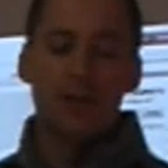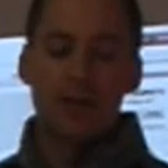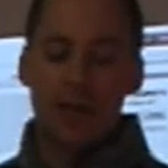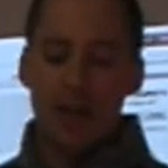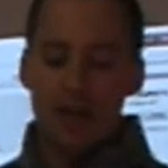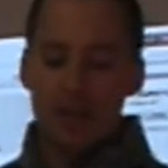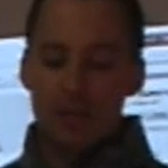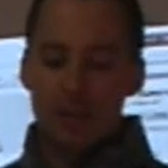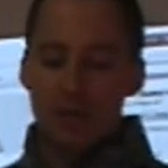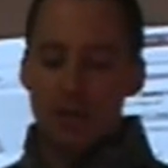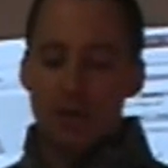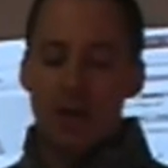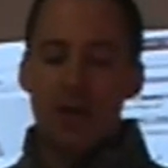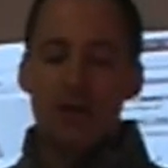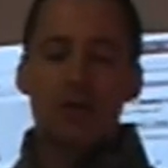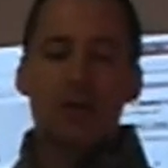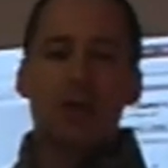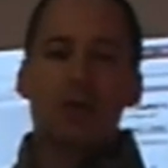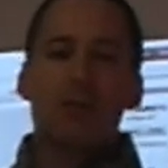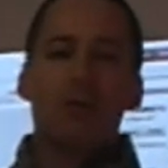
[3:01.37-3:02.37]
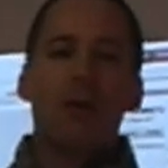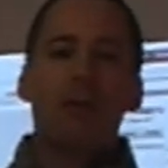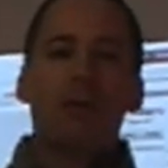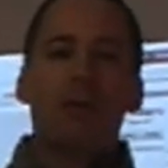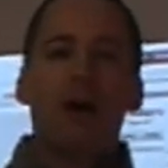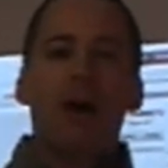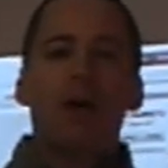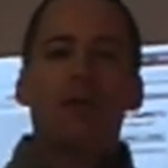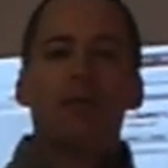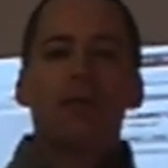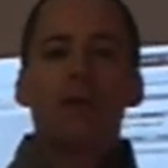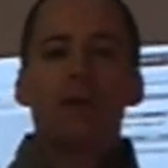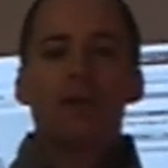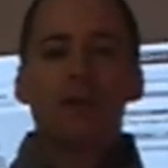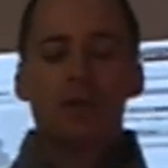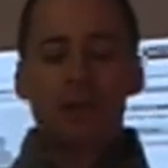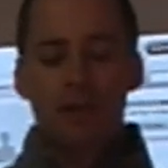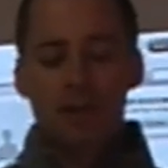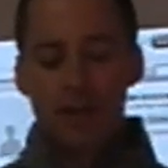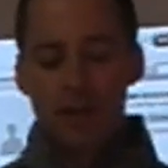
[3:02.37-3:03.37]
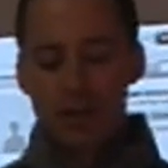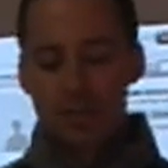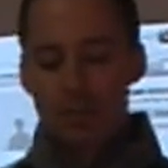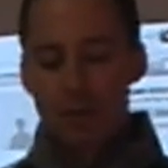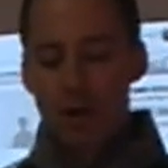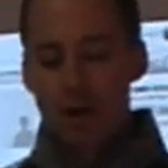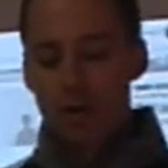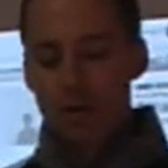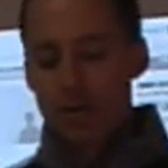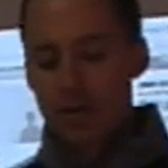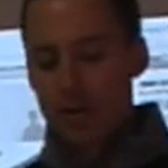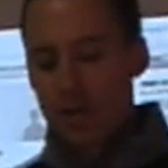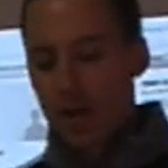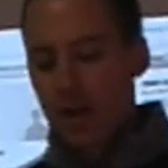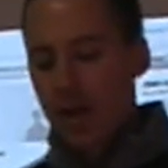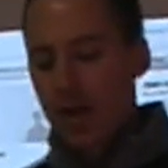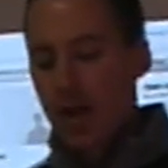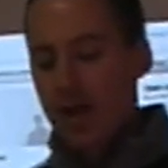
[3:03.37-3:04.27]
discounts, but you can also go to my blog for this, this post.